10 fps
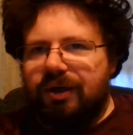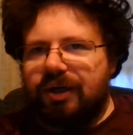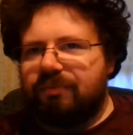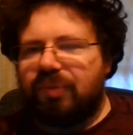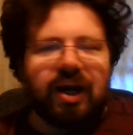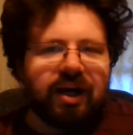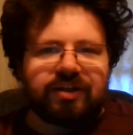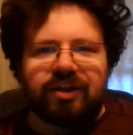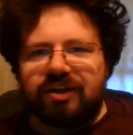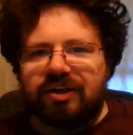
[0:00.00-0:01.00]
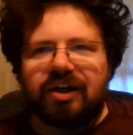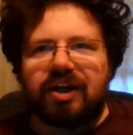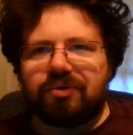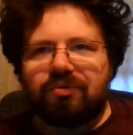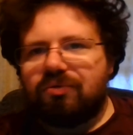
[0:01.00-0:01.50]
impacting the
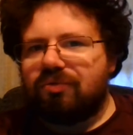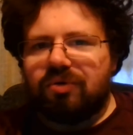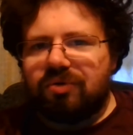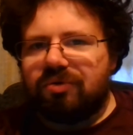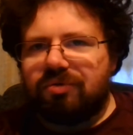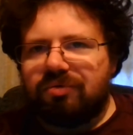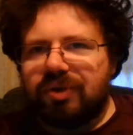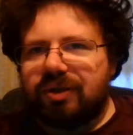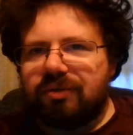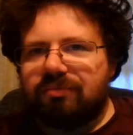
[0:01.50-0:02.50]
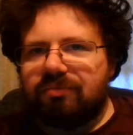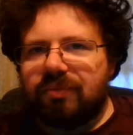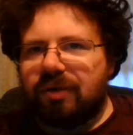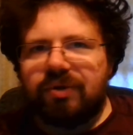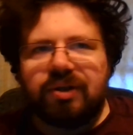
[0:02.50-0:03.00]
natural world and
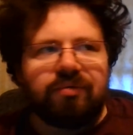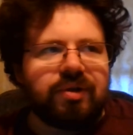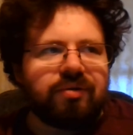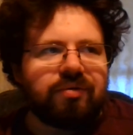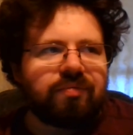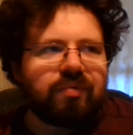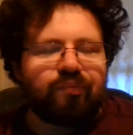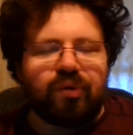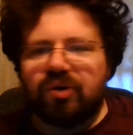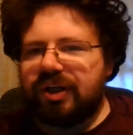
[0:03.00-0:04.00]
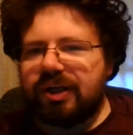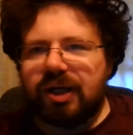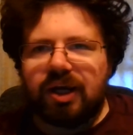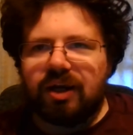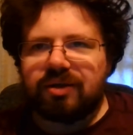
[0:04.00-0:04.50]
everything we do from burning
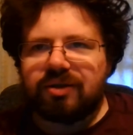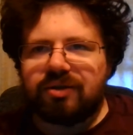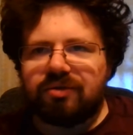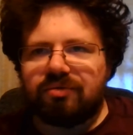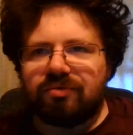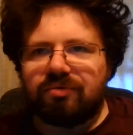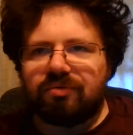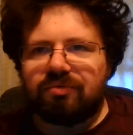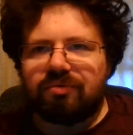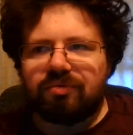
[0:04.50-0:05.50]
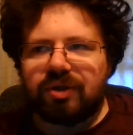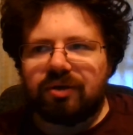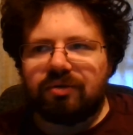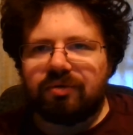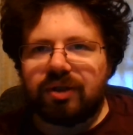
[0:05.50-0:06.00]
gas to you
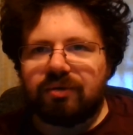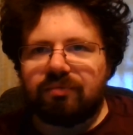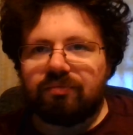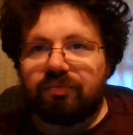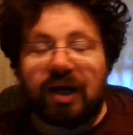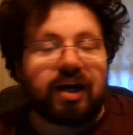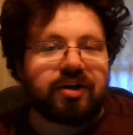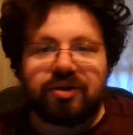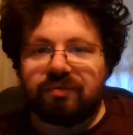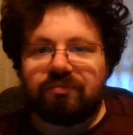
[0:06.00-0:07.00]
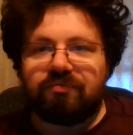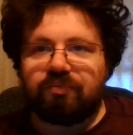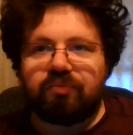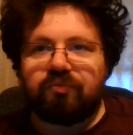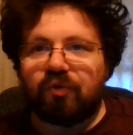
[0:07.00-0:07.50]
know packaging
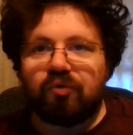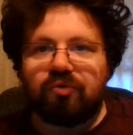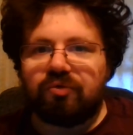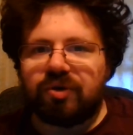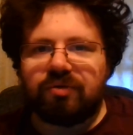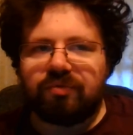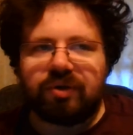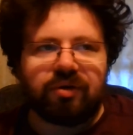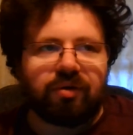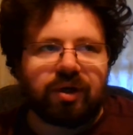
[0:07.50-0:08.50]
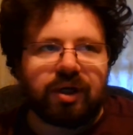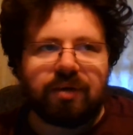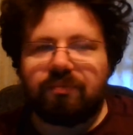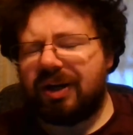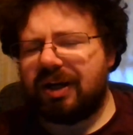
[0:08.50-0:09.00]
food, we are
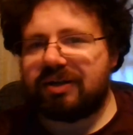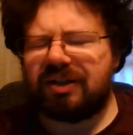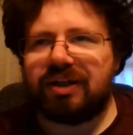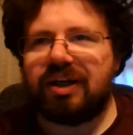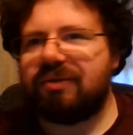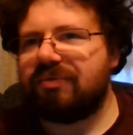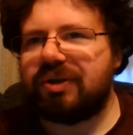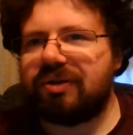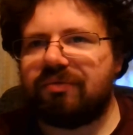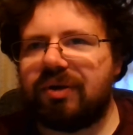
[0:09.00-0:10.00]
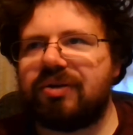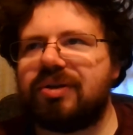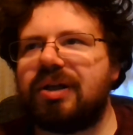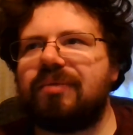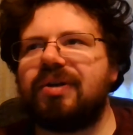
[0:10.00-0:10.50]
impacting everything around
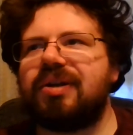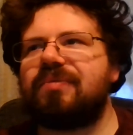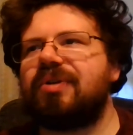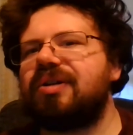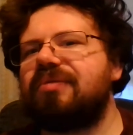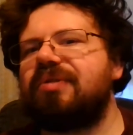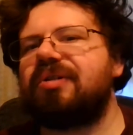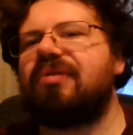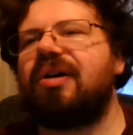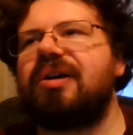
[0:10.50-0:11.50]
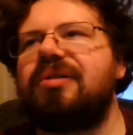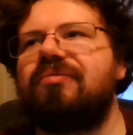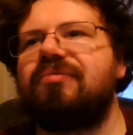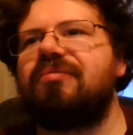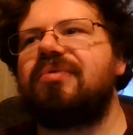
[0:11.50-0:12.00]
us, even as much as we try
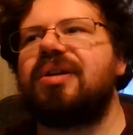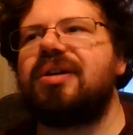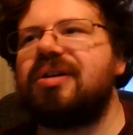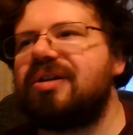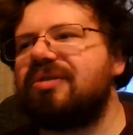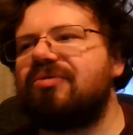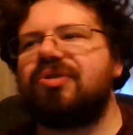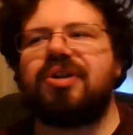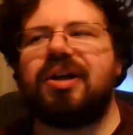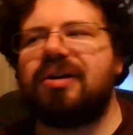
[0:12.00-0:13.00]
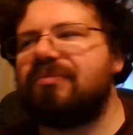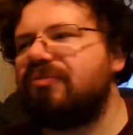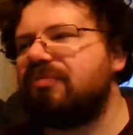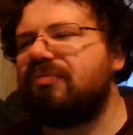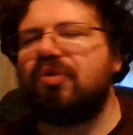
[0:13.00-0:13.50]
to disassociate
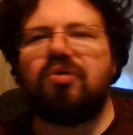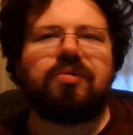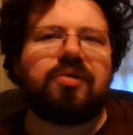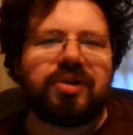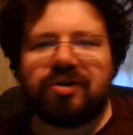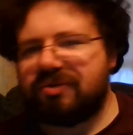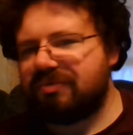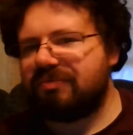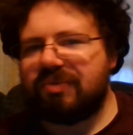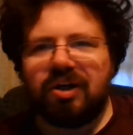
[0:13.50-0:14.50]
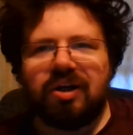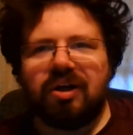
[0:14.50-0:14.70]
and remove ourselves from